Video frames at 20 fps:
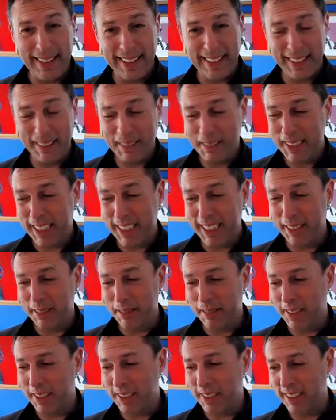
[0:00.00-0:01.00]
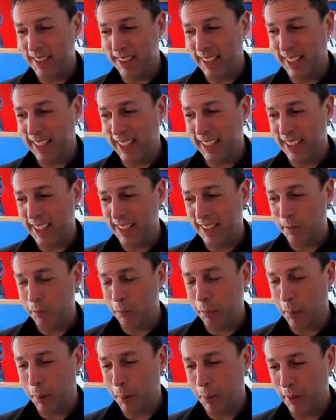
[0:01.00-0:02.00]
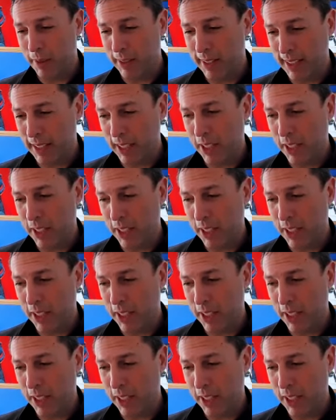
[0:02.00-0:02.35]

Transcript: That was it. It was just like people were like,